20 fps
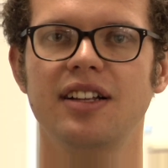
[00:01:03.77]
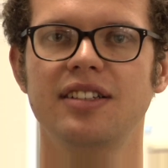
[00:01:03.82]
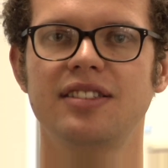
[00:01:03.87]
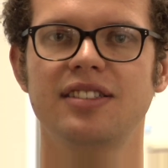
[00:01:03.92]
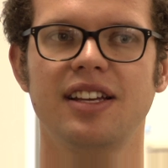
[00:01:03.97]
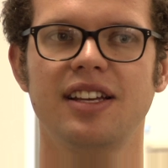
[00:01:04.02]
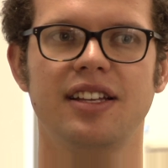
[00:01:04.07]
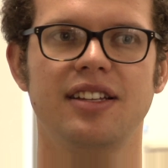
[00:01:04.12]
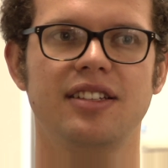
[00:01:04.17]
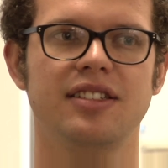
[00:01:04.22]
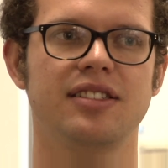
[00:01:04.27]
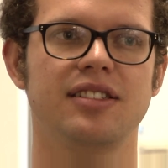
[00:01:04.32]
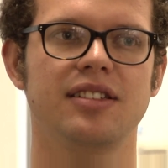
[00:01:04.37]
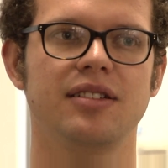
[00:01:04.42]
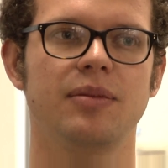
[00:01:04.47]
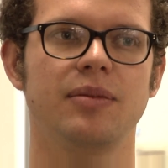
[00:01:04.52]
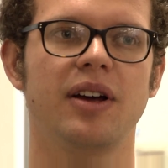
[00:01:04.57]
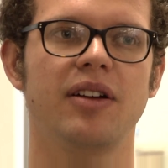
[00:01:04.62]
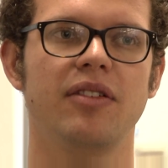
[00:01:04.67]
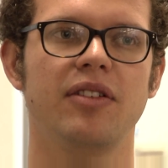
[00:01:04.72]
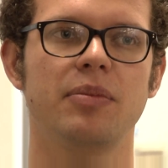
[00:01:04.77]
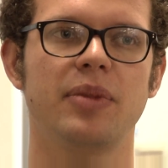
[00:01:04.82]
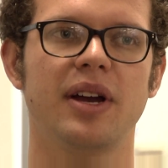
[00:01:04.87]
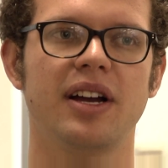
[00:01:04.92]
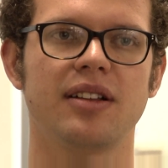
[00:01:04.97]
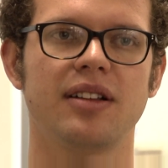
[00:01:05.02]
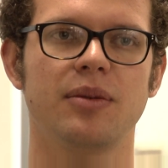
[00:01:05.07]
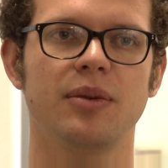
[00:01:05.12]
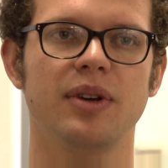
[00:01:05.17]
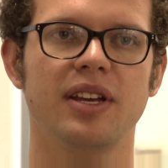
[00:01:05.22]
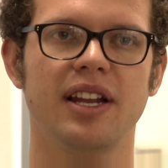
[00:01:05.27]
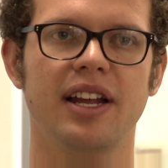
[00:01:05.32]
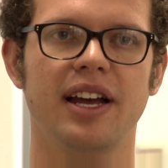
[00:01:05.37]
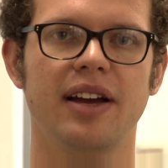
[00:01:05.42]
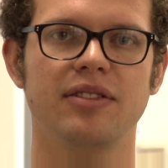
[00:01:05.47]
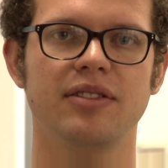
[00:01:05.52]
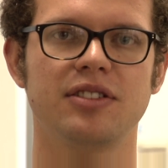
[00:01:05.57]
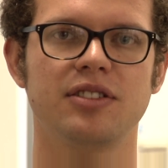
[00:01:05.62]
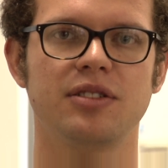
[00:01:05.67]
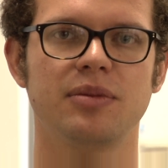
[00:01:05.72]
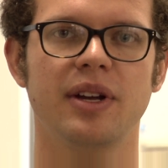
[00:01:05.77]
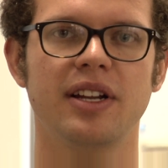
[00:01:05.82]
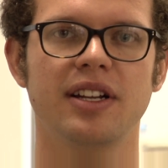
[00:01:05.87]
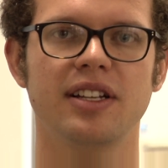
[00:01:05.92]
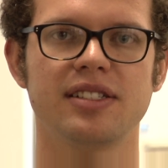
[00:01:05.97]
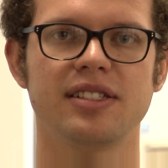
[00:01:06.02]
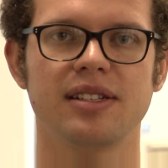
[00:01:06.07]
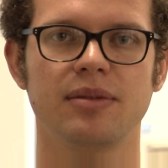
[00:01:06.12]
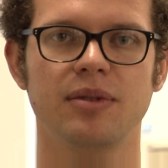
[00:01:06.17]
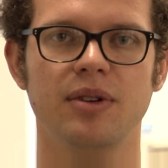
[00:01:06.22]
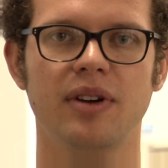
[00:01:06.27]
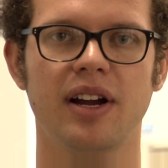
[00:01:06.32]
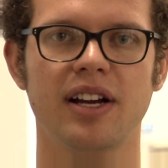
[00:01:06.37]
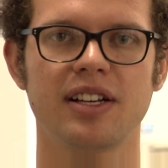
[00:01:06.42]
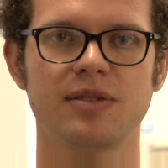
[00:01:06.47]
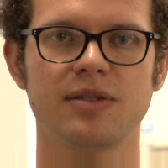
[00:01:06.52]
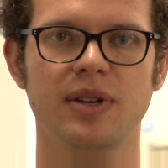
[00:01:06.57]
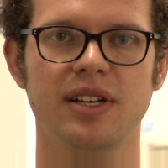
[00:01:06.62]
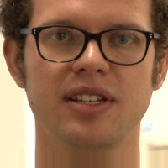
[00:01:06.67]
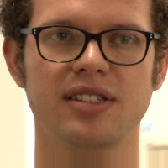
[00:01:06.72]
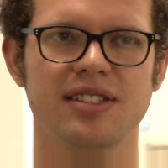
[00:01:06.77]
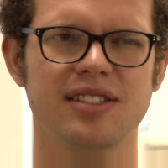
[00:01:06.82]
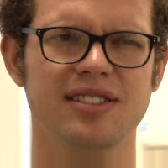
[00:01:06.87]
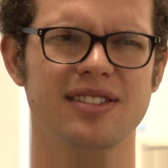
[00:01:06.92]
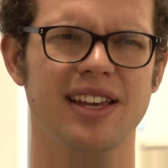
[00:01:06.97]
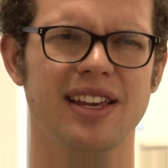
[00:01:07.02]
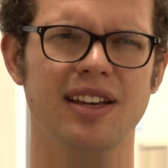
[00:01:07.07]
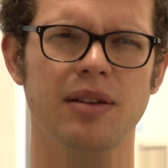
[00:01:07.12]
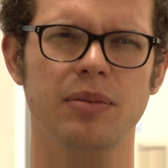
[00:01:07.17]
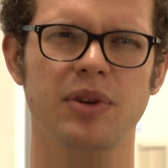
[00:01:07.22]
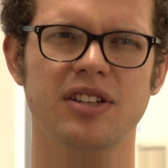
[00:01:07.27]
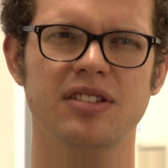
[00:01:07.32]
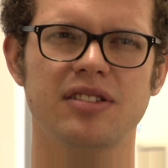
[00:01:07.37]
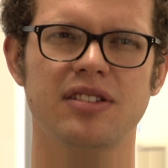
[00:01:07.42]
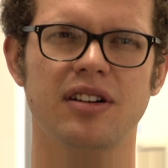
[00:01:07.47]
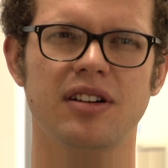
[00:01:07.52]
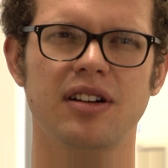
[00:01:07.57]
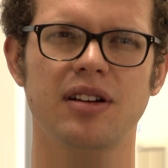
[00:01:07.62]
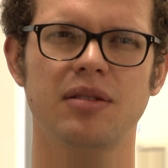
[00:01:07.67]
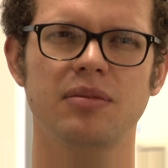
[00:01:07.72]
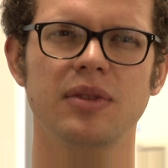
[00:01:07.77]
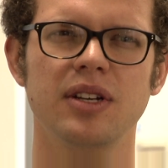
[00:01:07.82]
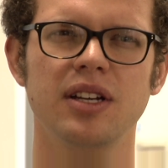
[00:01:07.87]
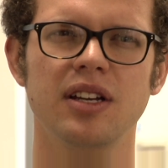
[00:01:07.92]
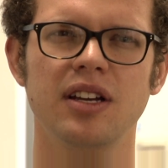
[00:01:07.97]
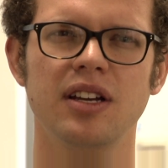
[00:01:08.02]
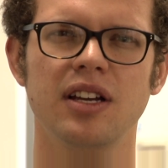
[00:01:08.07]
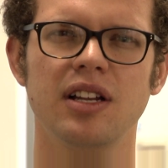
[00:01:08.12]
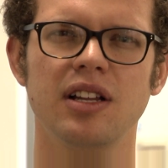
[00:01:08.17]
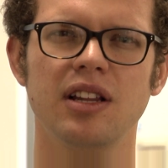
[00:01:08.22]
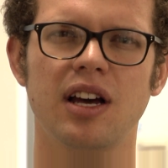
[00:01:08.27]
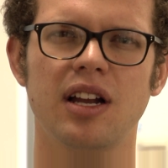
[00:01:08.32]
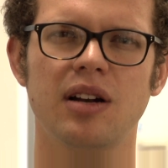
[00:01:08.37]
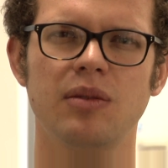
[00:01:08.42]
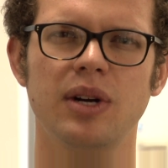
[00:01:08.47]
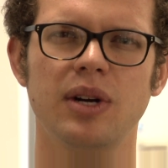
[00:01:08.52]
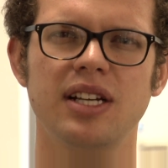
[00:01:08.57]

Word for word: I'd say just the amount of impact that we can have is tremendous. I mean, Rackspace is like a big startup in a lot of